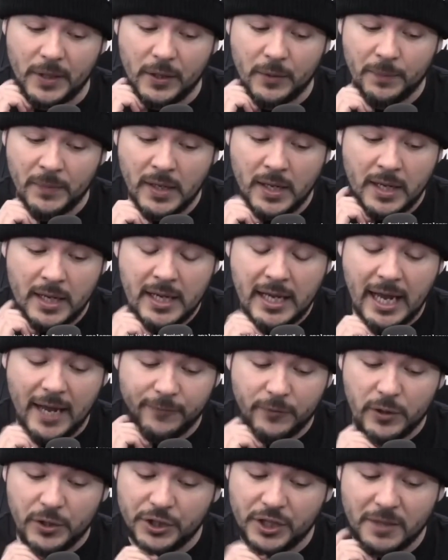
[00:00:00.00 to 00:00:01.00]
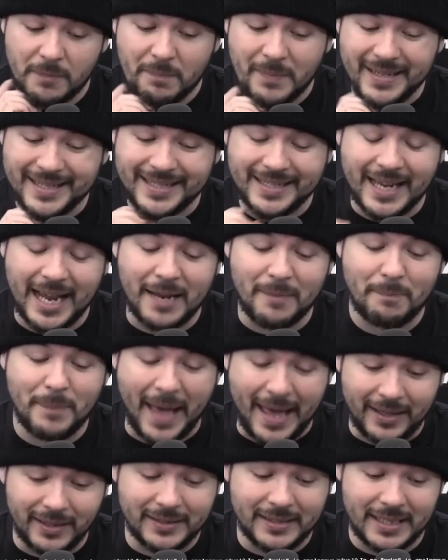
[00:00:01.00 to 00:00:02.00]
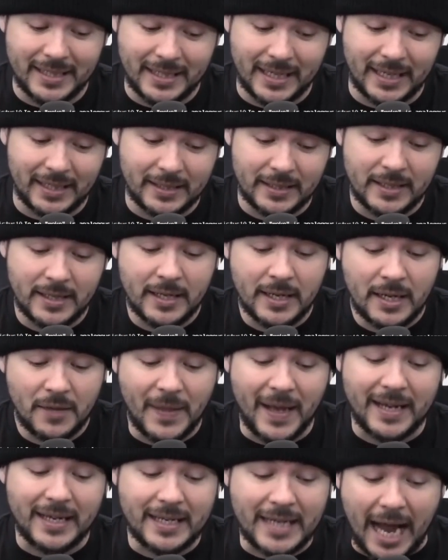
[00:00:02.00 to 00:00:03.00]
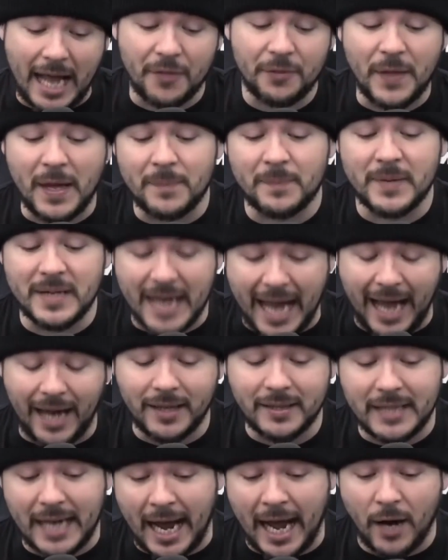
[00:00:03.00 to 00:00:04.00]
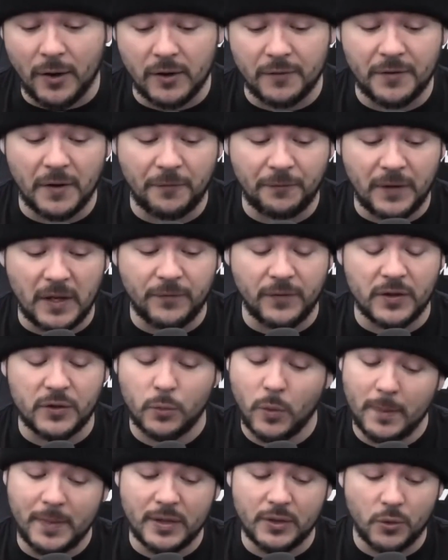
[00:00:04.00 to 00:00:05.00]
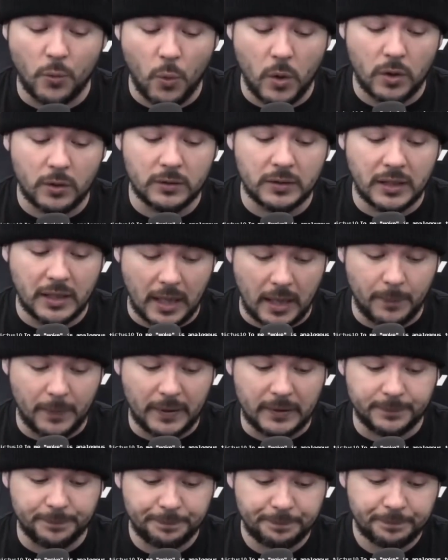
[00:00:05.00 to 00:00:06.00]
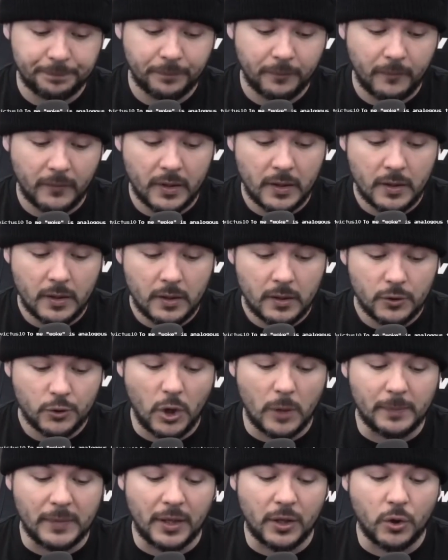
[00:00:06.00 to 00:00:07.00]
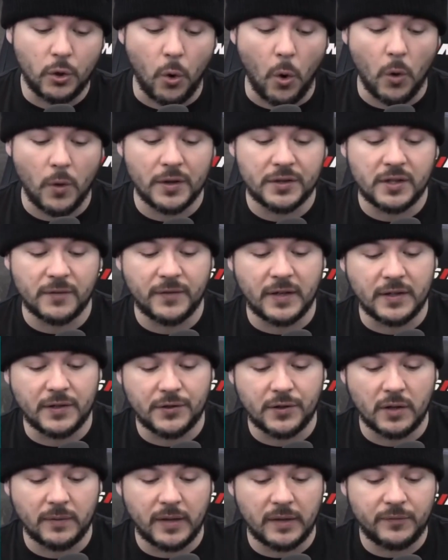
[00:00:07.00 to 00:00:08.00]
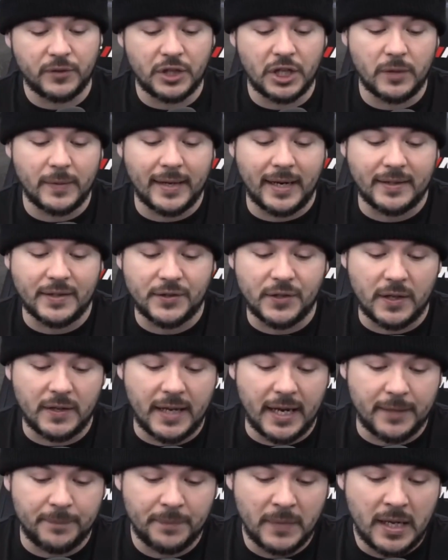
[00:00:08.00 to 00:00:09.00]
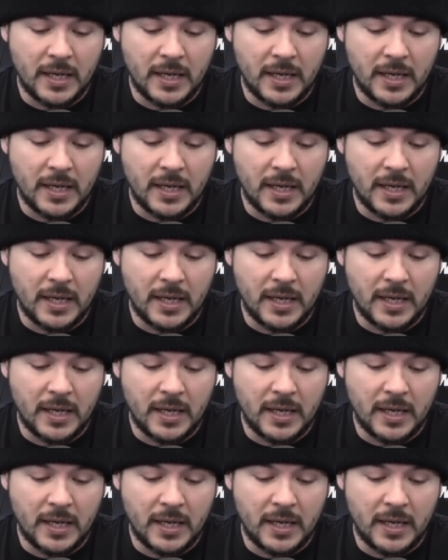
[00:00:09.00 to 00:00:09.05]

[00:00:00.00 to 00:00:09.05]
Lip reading: That's it. That is their job. Their job is to win championships, win games in our name. Nothing else.